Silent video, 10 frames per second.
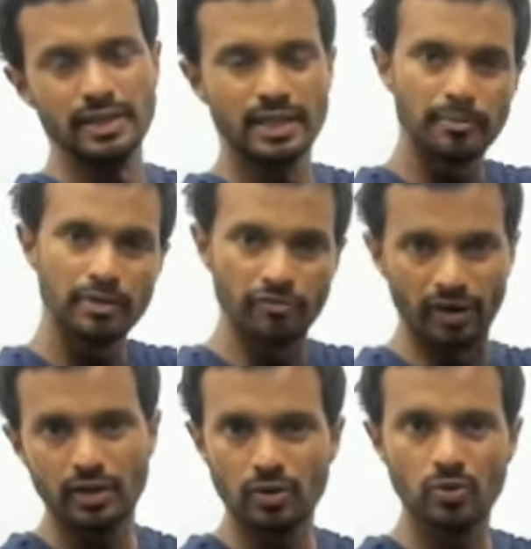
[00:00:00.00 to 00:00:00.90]
It can be
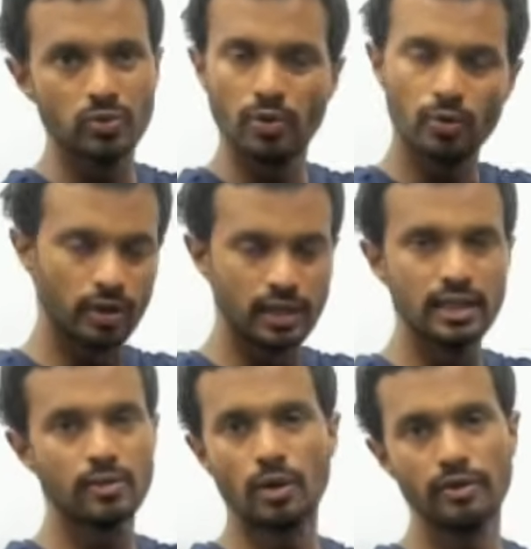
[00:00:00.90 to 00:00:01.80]
1, 2, or
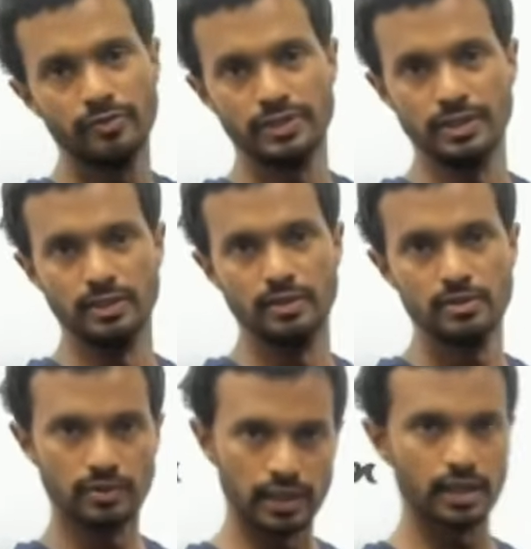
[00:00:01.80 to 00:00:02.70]
any coefficient.
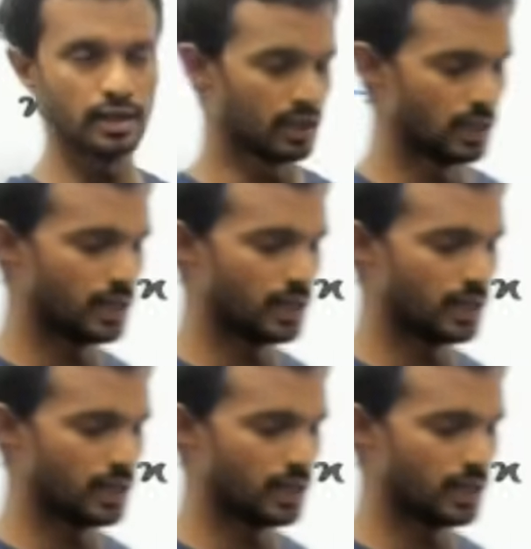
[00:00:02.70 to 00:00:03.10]
So then